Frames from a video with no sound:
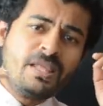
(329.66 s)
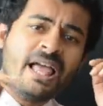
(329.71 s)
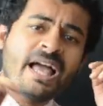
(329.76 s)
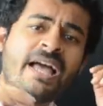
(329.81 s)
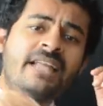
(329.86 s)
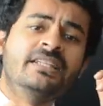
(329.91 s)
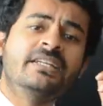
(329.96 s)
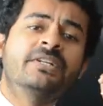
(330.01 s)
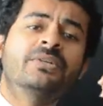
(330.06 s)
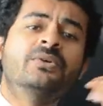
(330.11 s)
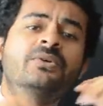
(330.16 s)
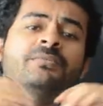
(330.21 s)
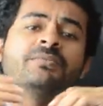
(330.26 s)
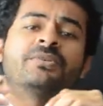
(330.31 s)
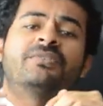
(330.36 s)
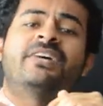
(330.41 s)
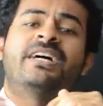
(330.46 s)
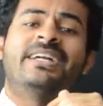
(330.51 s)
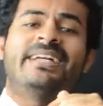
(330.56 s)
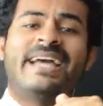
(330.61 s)
And they don't
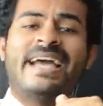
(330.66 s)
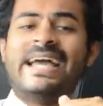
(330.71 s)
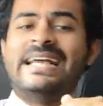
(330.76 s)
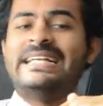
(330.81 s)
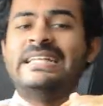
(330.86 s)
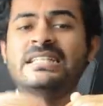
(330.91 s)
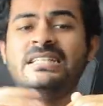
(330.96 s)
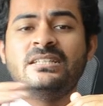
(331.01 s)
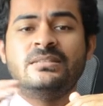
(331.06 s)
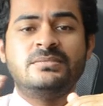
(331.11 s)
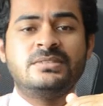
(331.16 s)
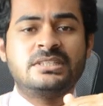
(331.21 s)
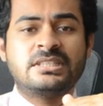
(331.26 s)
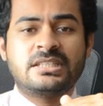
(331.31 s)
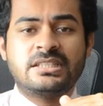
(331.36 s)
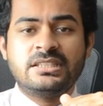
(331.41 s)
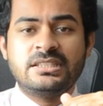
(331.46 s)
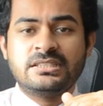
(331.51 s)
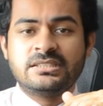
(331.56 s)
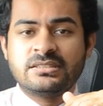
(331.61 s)
provide any terms and
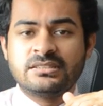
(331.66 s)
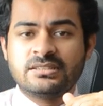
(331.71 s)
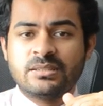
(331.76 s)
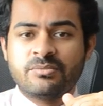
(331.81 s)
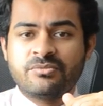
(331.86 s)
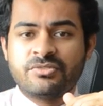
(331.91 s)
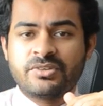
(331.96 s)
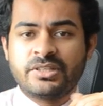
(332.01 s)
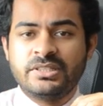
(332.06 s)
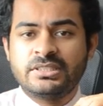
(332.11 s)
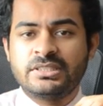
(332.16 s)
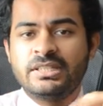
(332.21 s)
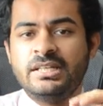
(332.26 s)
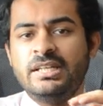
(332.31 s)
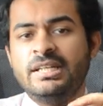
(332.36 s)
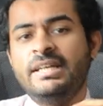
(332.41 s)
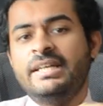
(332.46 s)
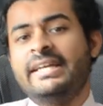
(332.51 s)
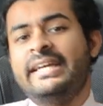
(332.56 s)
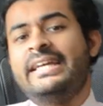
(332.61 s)
conditions upfront,
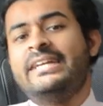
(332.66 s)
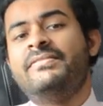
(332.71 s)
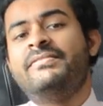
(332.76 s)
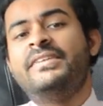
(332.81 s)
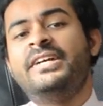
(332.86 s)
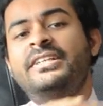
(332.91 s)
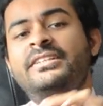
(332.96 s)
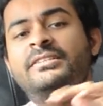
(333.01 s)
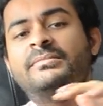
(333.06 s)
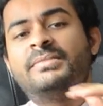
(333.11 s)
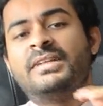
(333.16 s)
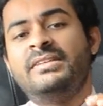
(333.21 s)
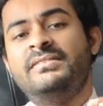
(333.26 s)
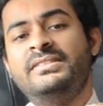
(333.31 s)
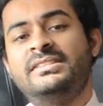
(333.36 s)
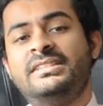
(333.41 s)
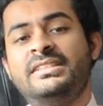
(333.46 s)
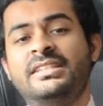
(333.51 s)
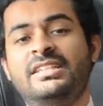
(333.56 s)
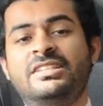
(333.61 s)
invade your
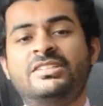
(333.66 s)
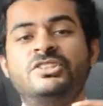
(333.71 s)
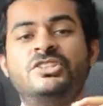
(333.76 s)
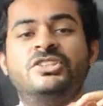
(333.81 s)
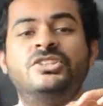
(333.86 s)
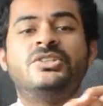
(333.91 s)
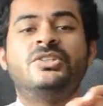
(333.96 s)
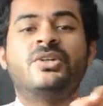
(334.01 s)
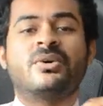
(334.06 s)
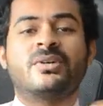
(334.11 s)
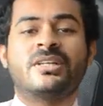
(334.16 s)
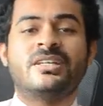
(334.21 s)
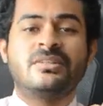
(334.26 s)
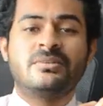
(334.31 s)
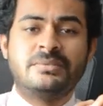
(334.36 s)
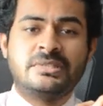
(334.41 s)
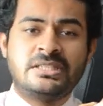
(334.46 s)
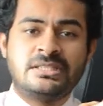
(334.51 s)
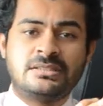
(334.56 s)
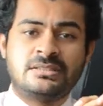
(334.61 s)
privacy in shocking
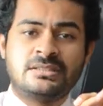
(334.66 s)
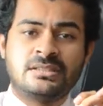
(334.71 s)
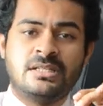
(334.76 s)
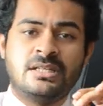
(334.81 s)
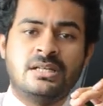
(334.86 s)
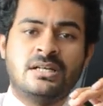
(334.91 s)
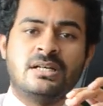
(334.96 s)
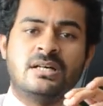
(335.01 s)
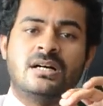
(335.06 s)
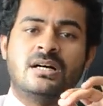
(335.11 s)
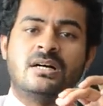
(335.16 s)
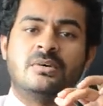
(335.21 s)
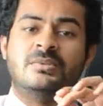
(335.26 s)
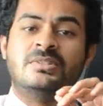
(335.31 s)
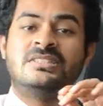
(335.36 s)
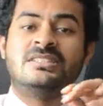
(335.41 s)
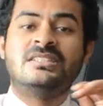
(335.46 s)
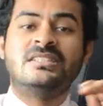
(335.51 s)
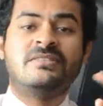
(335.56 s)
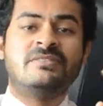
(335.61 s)
ways, uh,
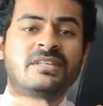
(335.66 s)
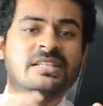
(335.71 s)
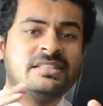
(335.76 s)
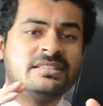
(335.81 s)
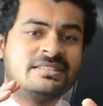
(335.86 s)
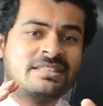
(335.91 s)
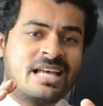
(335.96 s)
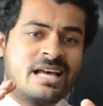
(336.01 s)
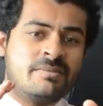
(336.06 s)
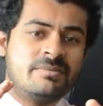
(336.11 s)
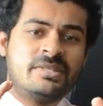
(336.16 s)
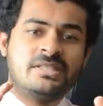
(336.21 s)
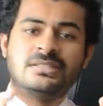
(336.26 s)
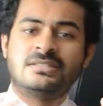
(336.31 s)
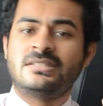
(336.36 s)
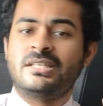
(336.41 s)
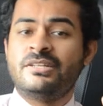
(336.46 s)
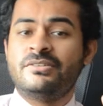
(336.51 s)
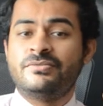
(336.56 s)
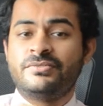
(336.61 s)
with surveillance
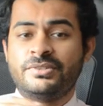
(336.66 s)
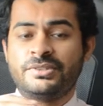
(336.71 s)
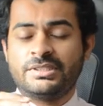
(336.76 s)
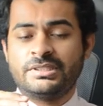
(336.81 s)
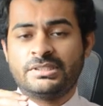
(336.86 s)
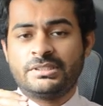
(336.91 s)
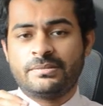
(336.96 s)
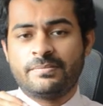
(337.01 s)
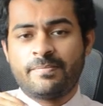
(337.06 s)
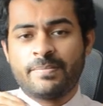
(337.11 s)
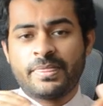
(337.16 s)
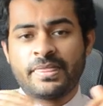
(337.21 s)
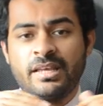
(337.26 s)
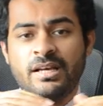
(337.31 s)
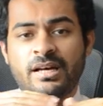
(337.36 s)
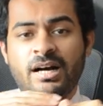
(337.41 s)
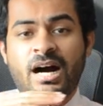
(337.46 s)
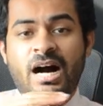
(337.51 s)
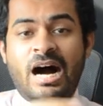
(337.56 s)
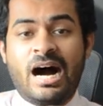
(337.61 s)
cameras and footage.
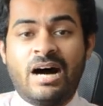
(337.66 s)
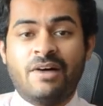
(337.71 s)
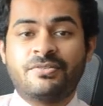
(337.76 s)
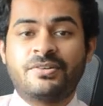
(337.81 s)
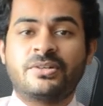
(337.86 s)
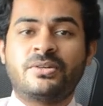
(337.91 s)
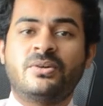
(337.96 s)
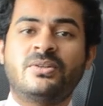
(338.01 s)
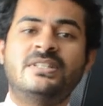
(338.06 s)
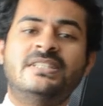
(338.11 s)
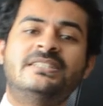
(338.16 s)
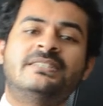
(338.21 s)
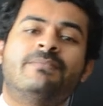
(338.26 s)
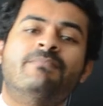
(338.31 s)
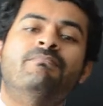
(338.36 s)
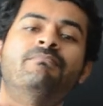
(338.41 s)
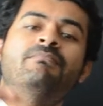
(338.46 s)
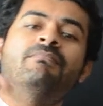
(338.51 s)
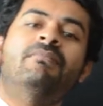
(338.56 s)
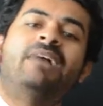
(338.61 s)
After all this
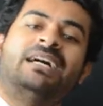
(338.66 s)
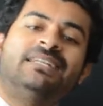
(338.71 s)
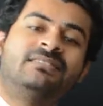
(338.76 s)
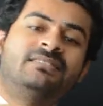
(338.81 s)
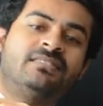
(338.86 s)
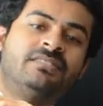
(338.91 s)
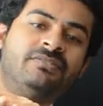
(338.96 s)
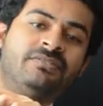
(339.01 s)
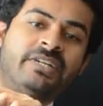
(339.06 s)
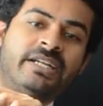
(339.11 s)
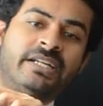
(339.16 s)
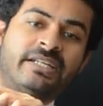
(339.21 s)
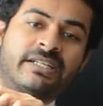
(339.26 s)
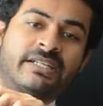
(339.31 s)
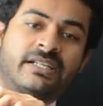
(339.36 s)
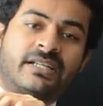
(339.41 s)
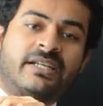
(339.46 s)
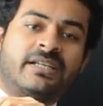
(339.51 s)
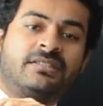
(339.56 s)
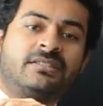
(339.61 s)
massive data
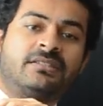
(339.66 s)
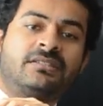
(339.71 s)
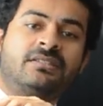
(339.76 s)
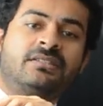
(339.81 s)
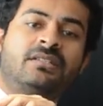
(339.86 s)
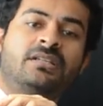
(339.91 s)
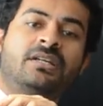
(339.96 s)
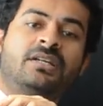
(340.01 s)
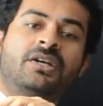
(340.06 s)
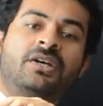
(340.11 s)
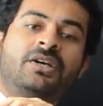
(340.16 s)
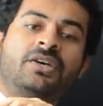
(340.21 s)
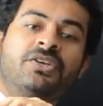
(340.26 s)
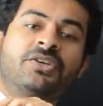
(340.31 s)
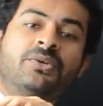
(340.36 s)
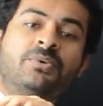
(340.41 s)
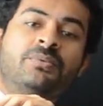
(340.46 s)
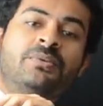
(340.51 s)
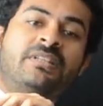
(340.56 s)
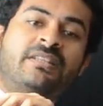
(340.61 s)
collection,
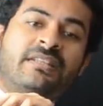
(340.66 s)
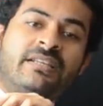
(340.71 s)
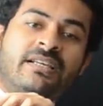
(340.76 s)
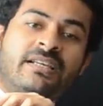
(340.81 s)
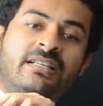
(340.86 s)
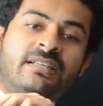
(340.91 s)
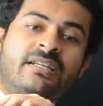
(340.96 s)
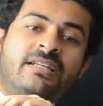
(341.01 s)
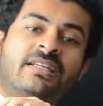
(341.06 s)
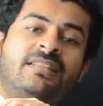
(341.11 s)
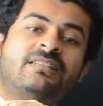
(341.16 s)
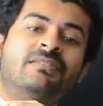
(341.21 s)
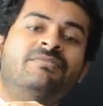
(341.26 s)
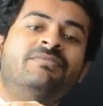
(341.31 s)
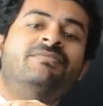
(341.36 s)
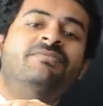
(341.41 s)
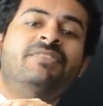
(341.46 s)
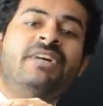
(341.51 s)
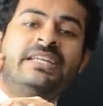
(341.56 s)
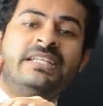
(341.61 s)
you will think that at the
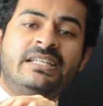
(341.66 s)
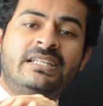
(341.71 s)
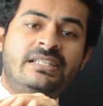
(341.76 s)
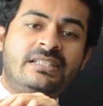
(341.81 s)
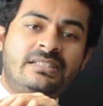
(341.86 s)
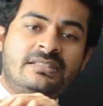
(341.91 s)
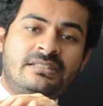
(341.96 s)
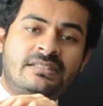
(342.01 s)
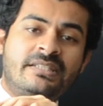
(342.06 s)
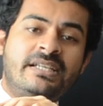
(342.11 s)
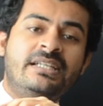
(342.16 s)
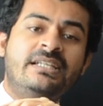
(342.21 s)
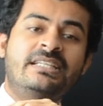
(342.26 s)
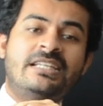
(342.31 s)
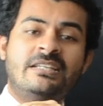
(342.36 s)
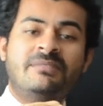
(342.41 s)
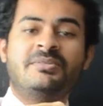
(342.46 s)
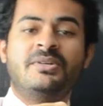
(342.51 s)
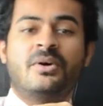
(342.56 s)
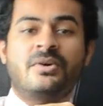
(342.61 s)
very least they'll
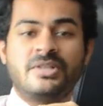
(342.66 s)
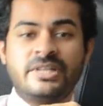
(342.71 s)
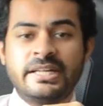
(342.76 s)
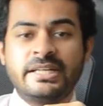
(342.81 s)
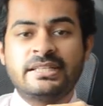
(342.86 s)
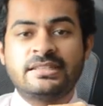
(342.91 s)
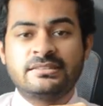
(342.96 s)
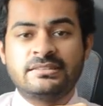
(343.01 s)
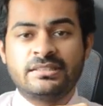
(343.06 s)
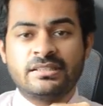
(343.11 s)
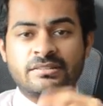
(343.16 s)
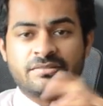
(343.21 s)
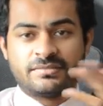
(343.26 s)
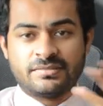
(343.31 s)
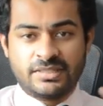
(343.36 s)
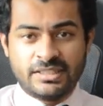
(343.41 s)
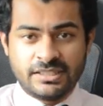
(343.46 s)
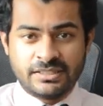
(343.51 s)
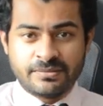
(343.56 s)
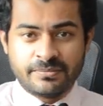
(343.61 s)
keep your data safe,
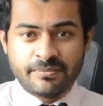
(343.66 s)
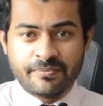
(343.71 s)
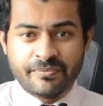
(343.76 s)
right?